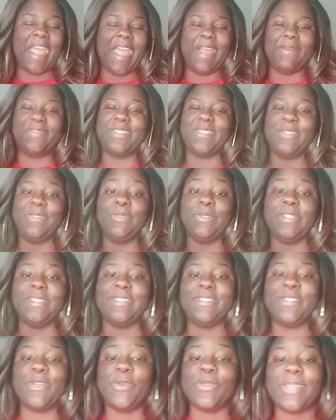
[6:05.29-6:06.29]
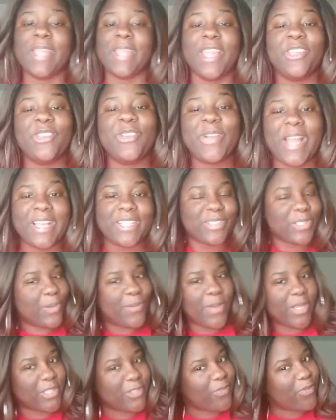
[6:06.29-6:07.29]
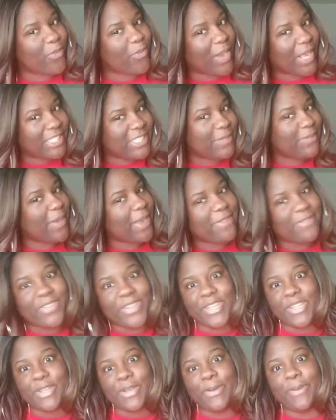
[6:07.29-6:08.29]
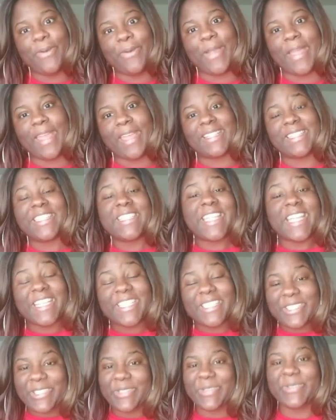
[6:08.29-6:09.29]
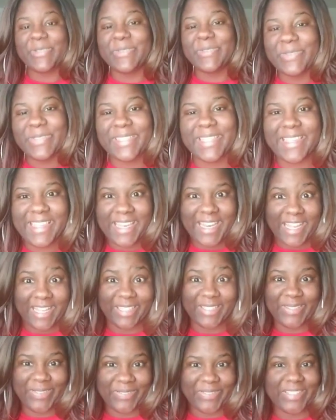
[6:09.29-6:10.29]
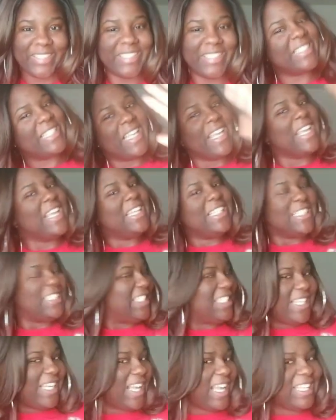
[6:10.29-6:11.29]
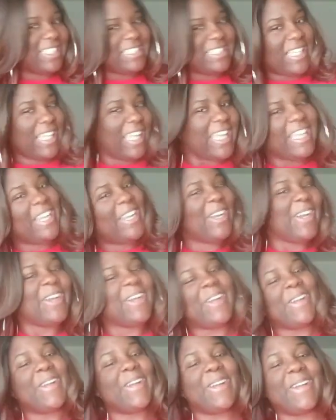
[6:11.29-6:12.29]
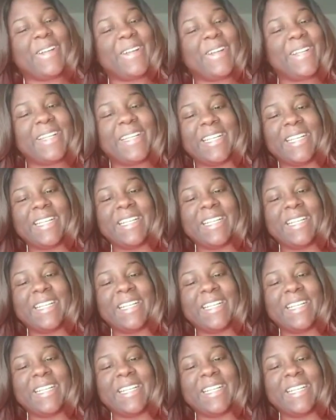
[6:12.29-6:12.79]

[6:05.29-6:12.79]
Absolutely. So thank you guys so much for watching my video. And stay tuned to the next one. See you guys later.